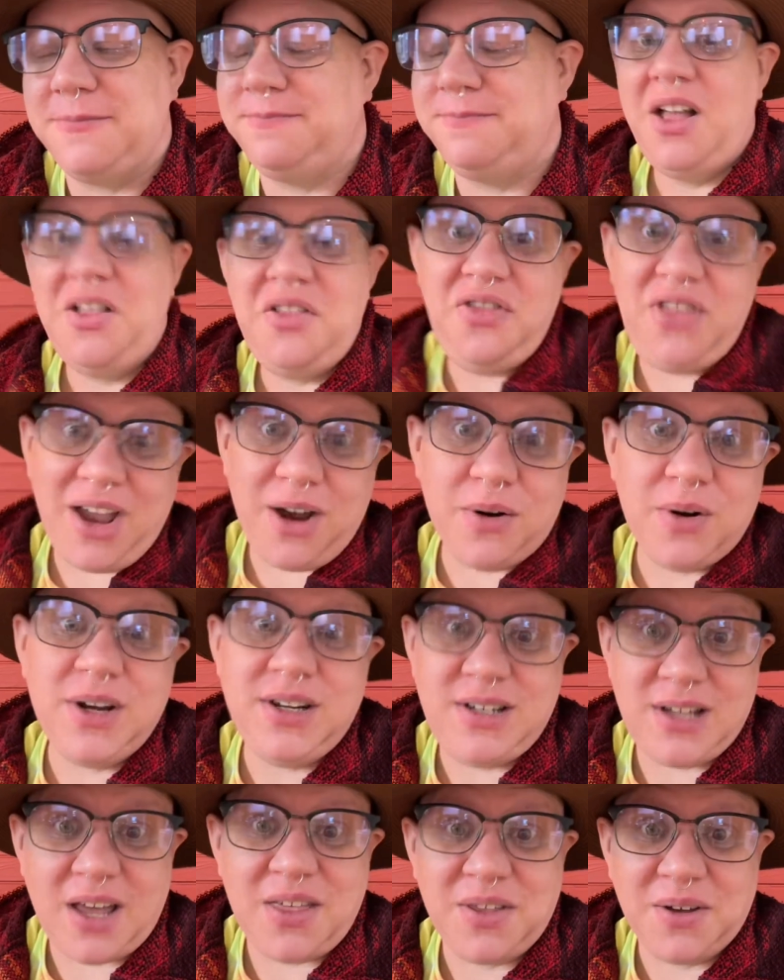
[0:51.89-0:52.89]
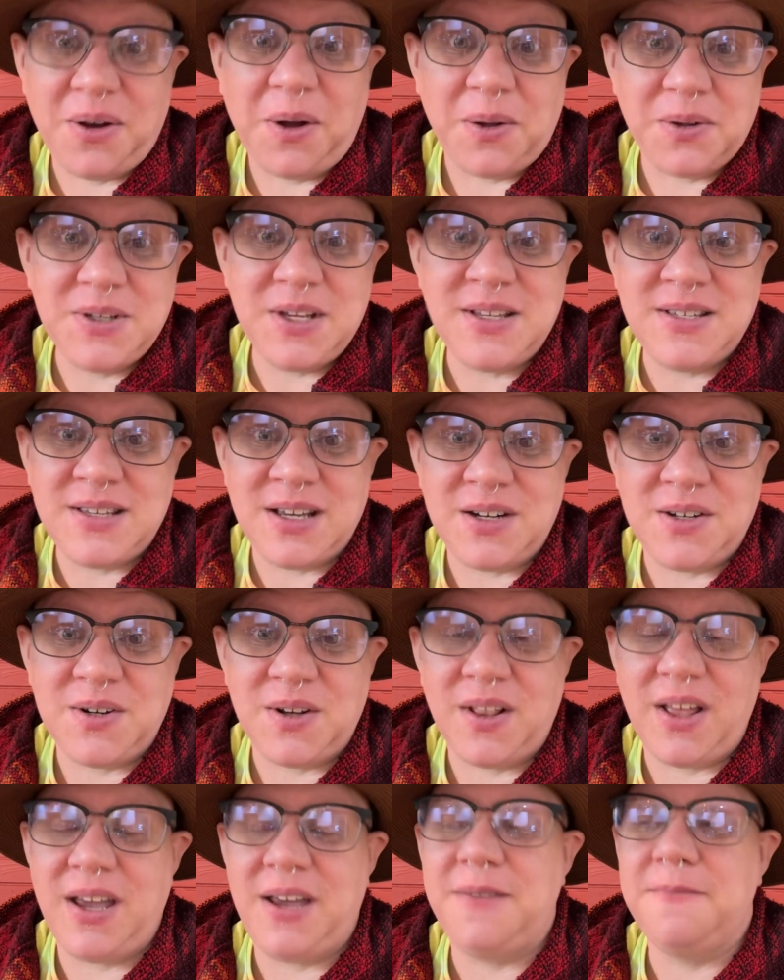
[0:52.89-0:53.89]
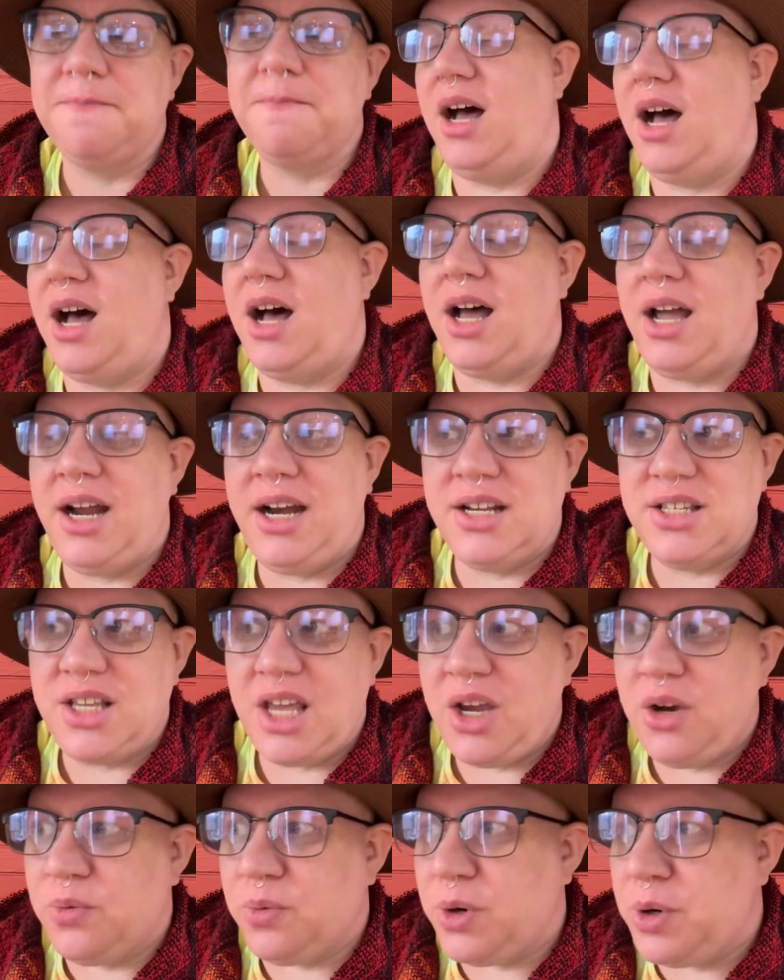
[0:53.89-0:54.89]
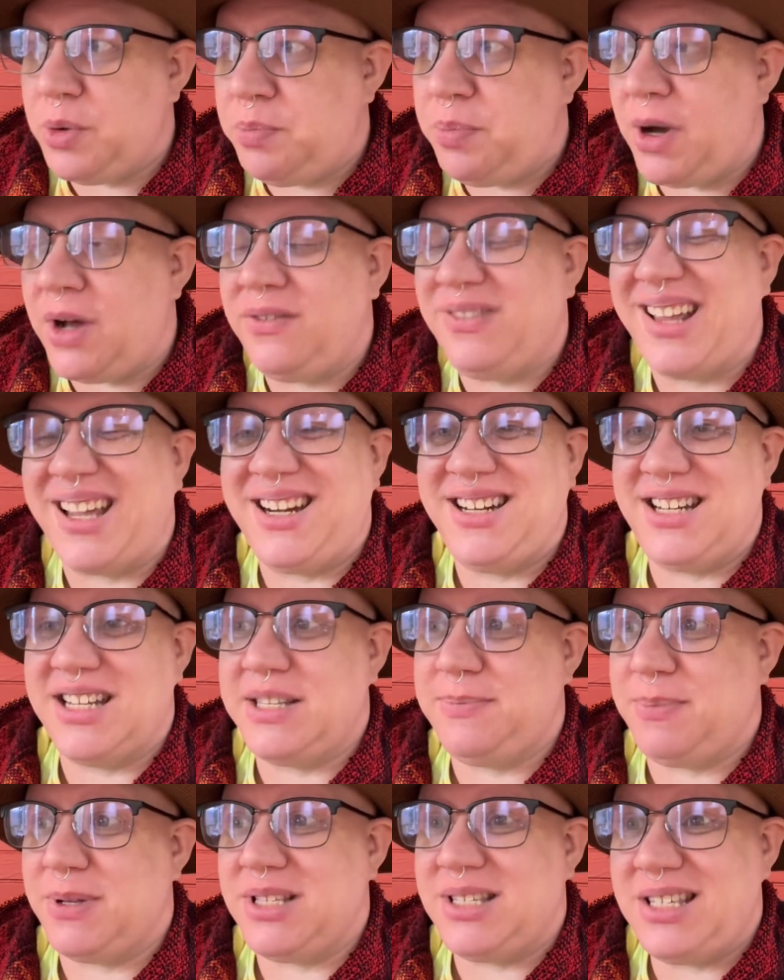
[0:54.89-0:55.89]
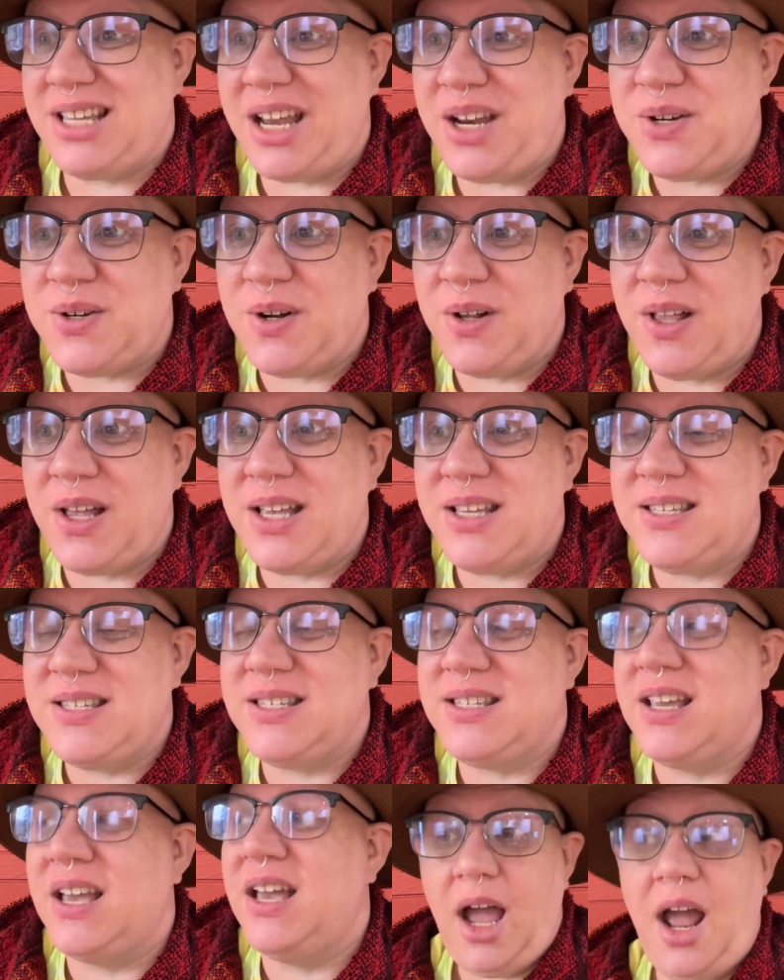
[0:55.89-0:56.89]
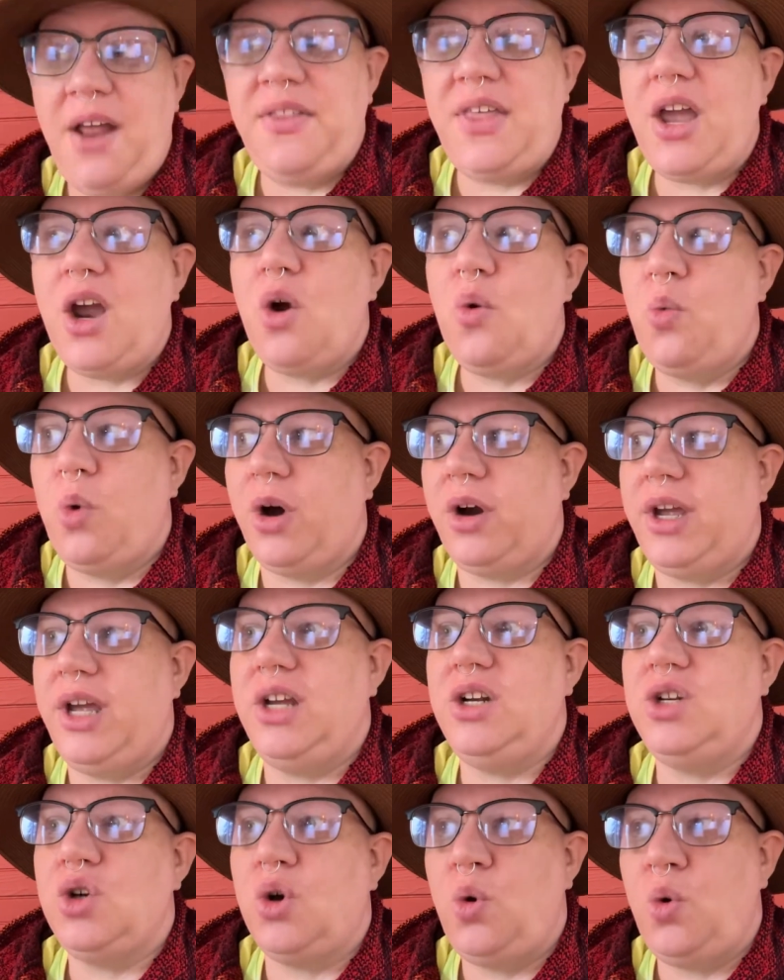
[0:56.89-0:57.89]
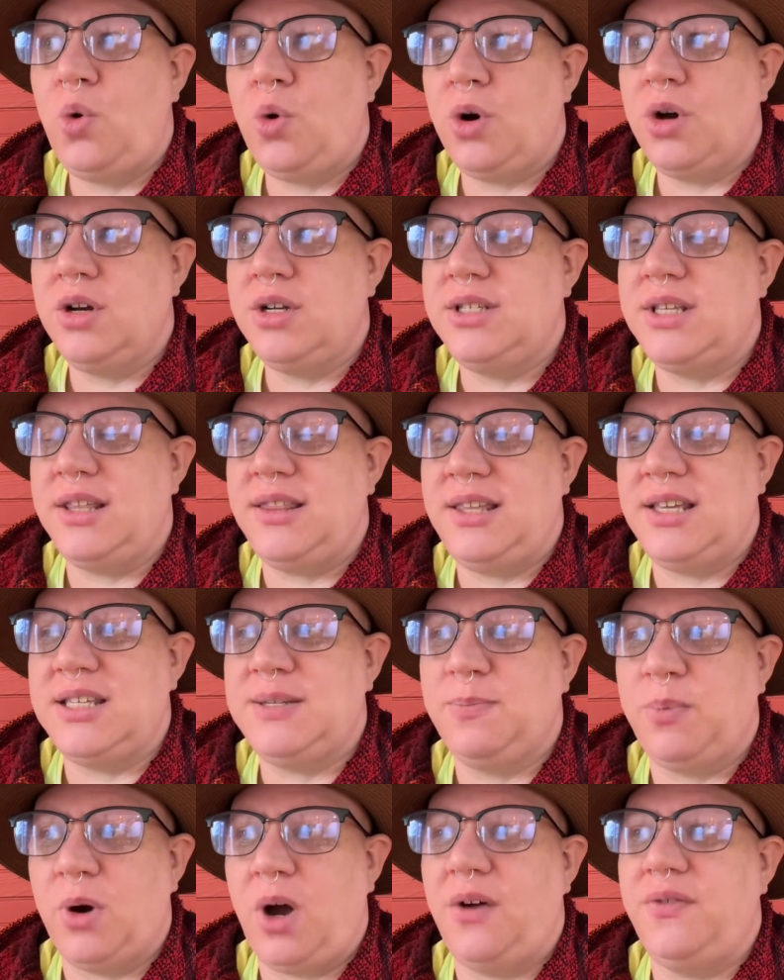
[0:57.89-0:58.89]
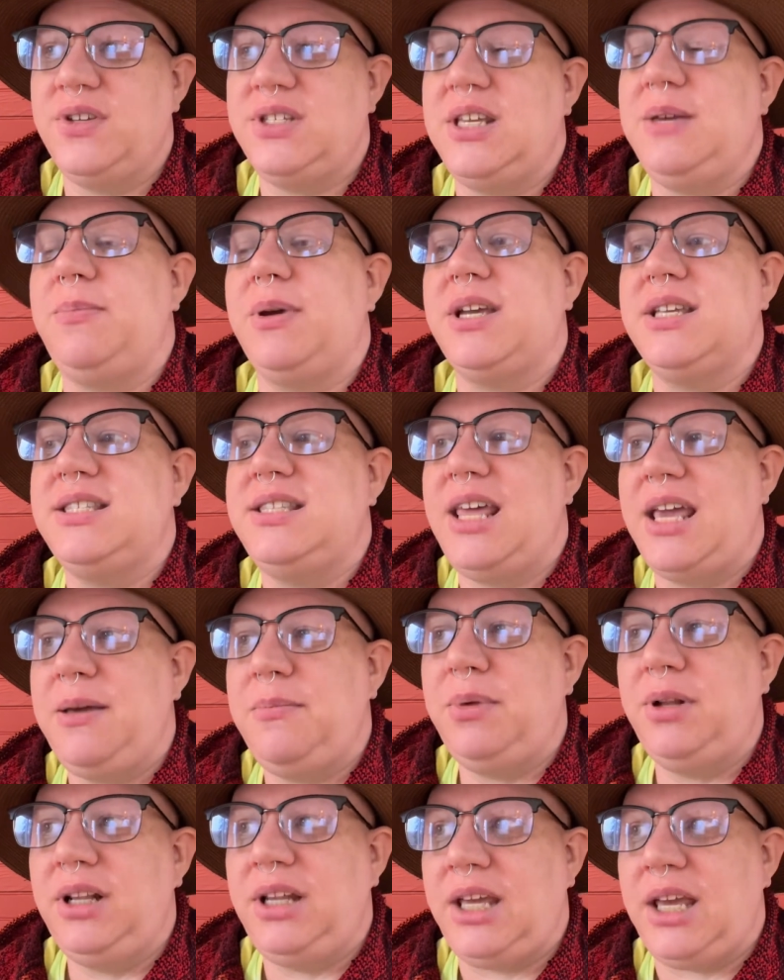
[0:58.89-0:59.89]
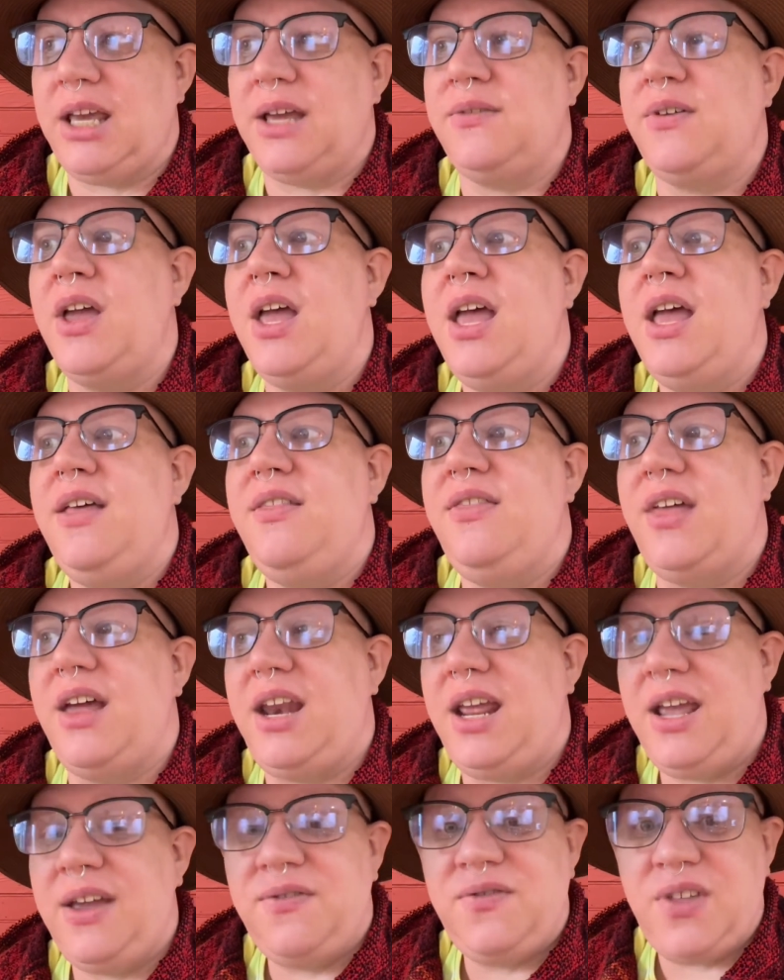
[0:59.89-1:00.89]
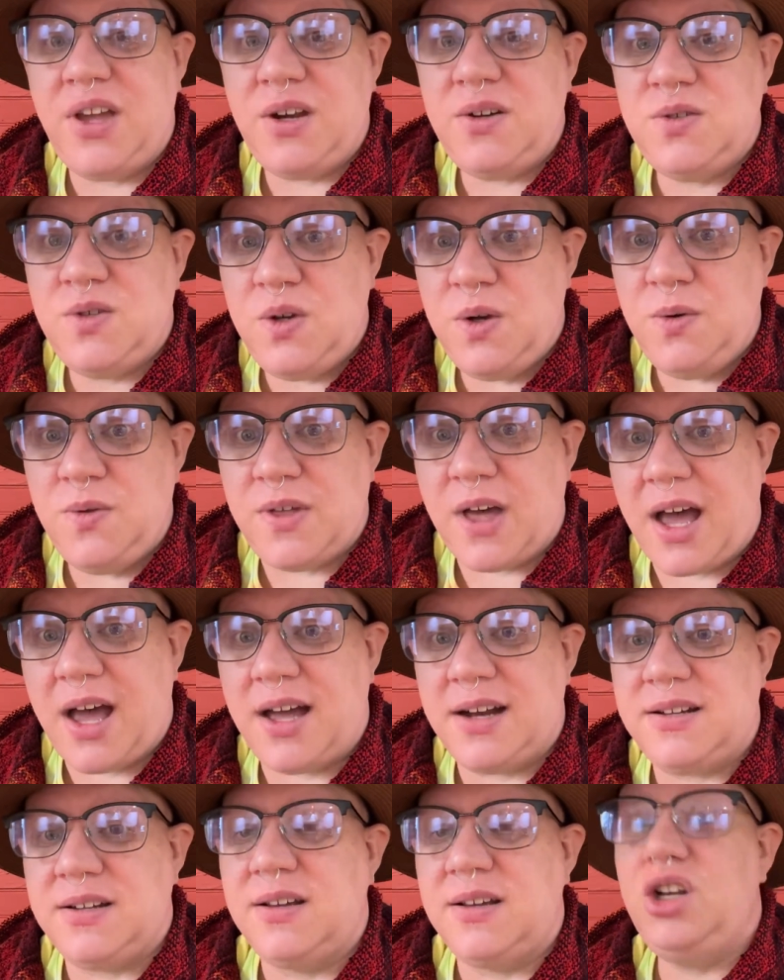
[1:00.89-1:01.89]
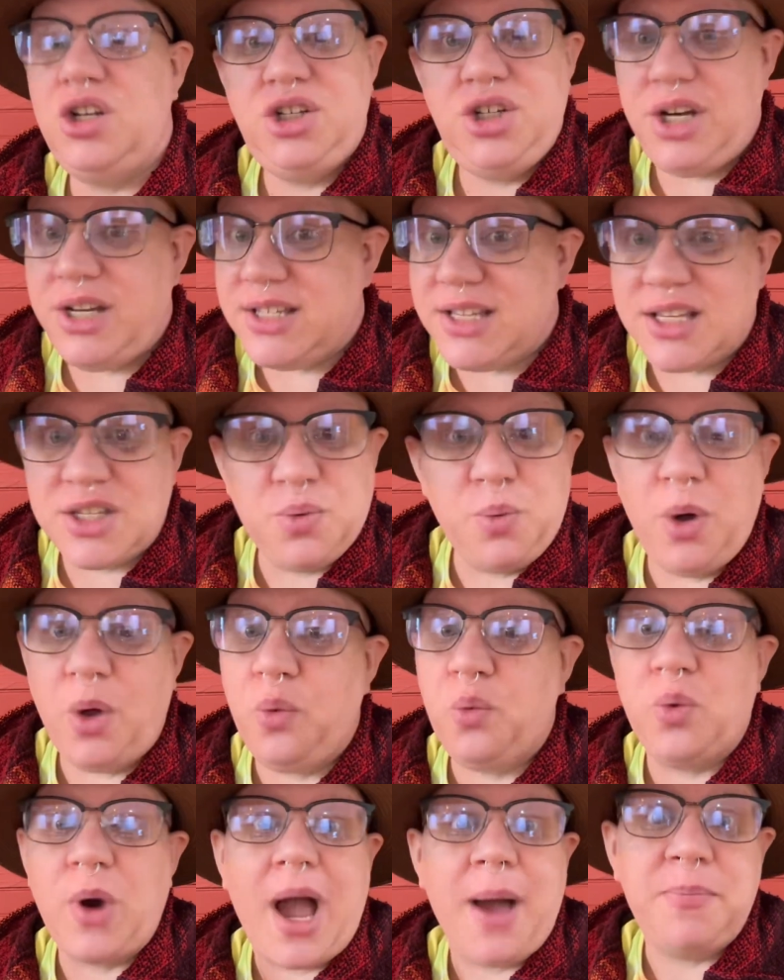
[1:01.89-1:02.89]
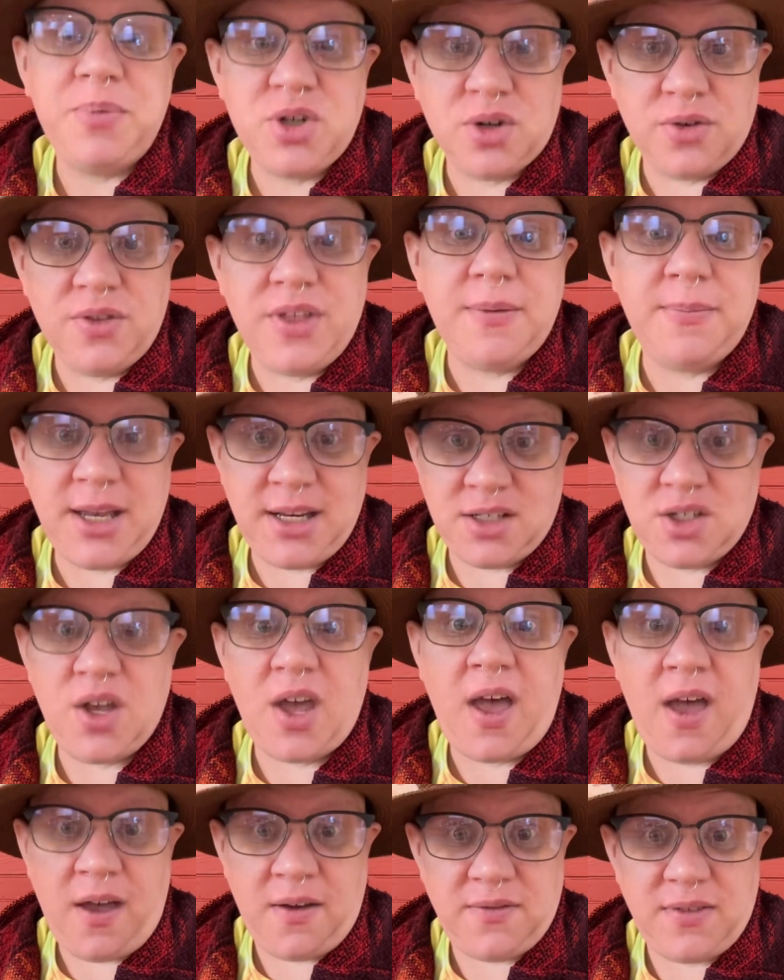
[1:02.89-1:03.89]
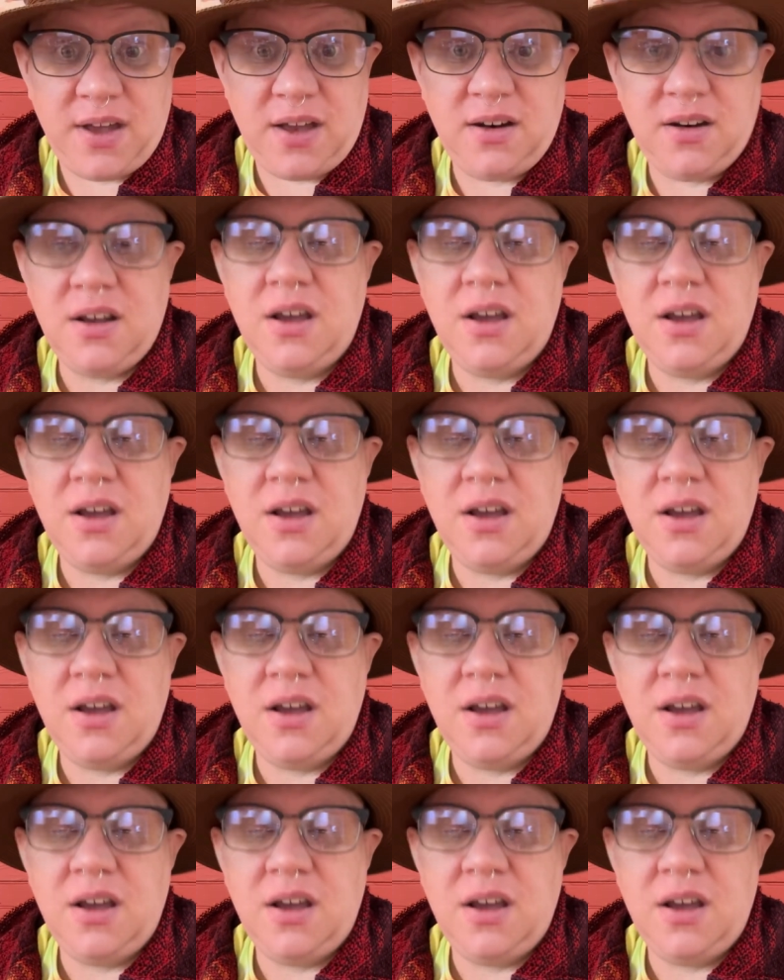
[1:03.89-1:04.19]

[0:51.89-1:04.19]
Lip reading: They are a death cult, essentially. It is a group of, dispensationalists, and they are working towards this prophecy because they believe that if they do that, Jesus will rapture them into heaven.